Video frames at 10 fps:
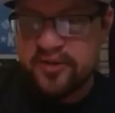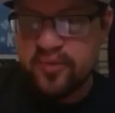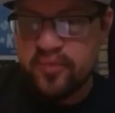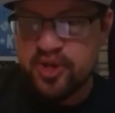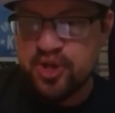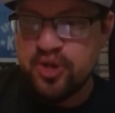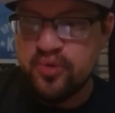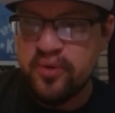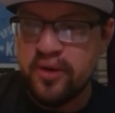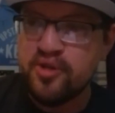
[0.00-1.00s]
her was
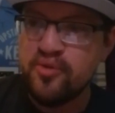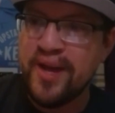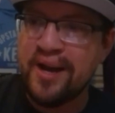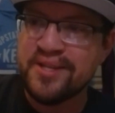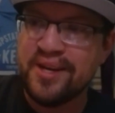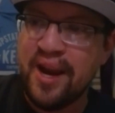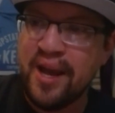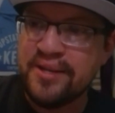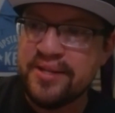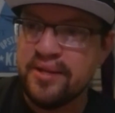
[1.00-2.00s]
June of
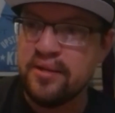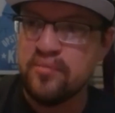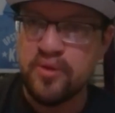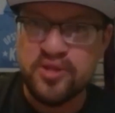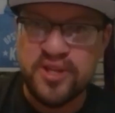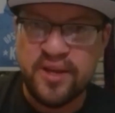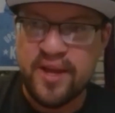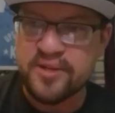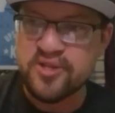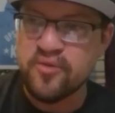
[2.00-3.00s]
2018. Would you say
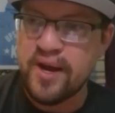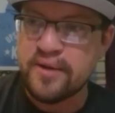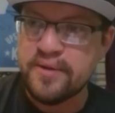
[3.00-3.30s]
that is correct?